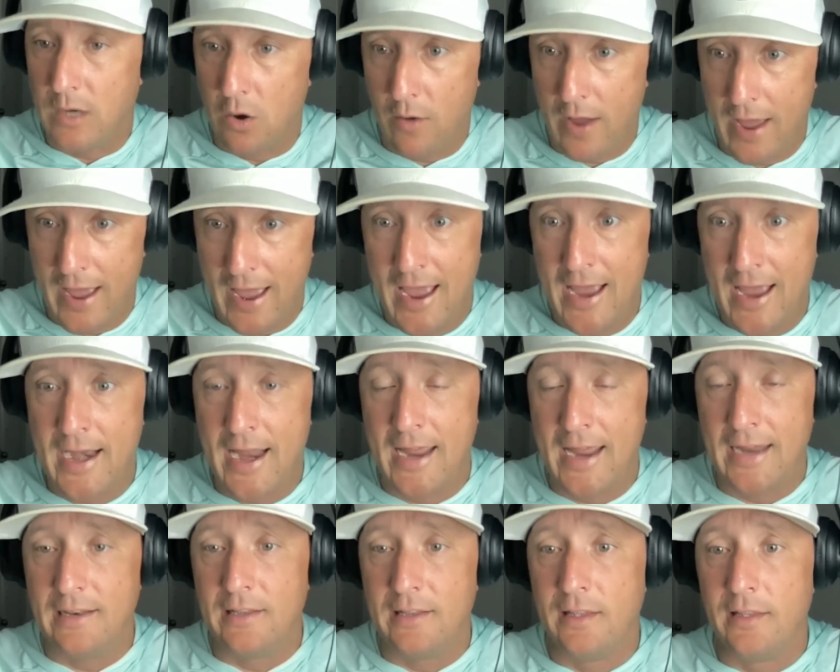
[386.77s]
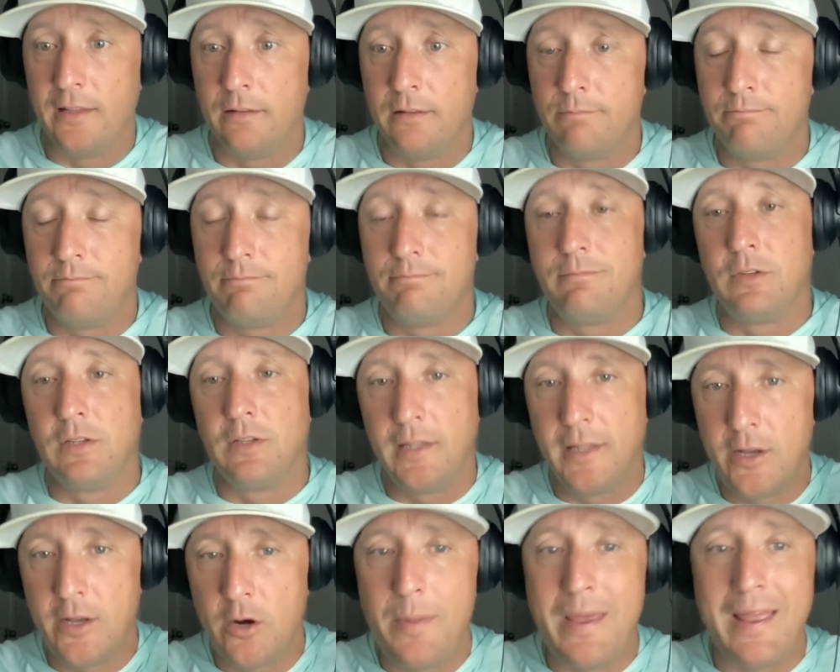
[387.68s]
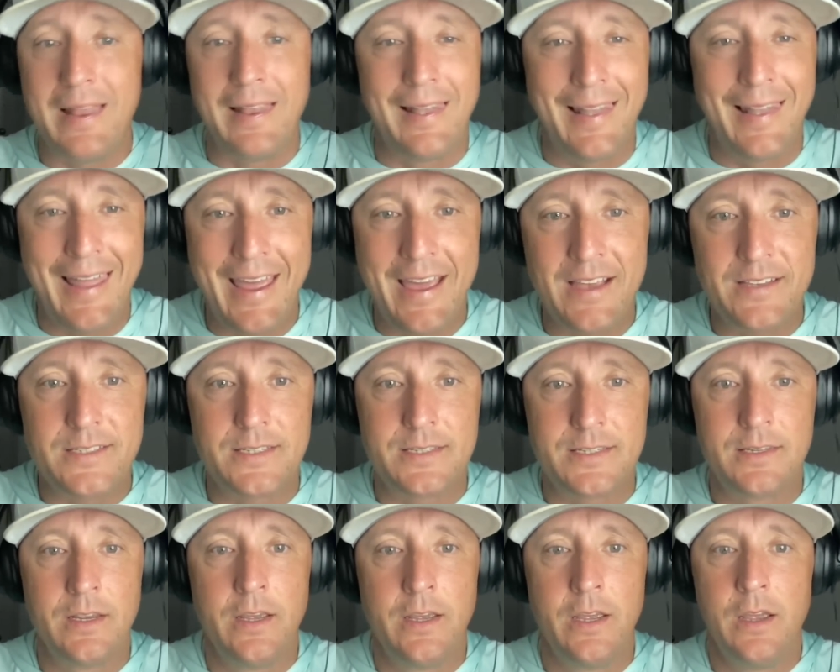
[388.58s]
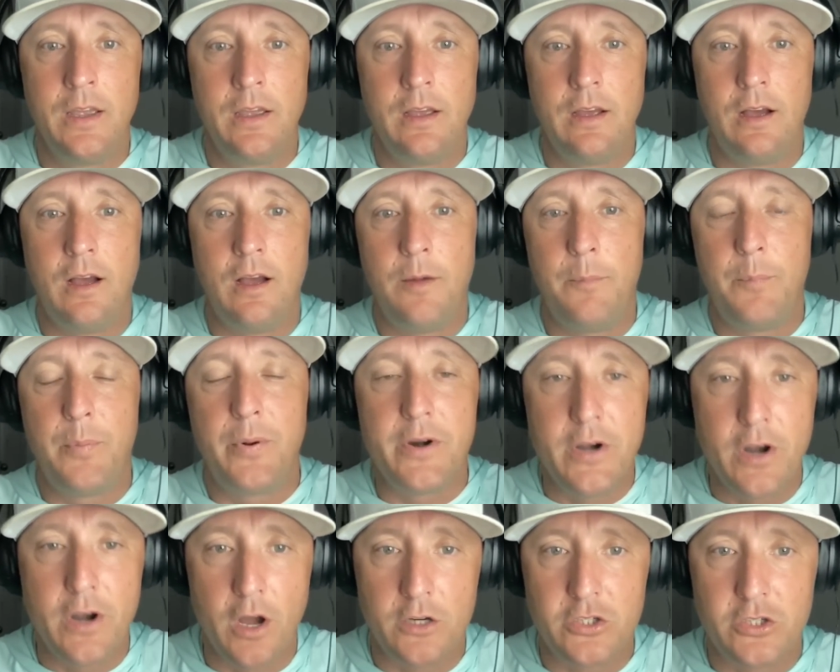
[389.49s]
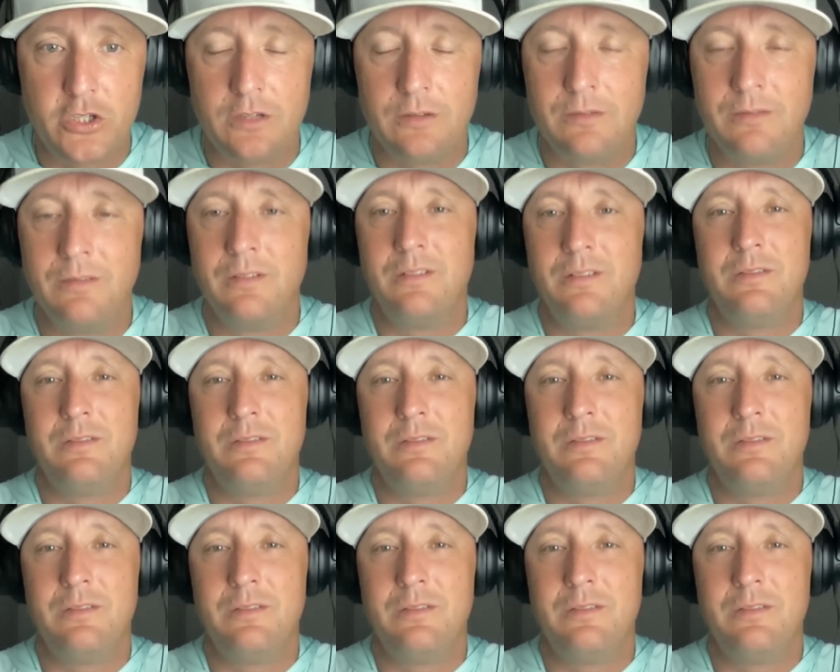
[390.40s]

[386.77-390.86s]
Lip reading: had a little bit less production,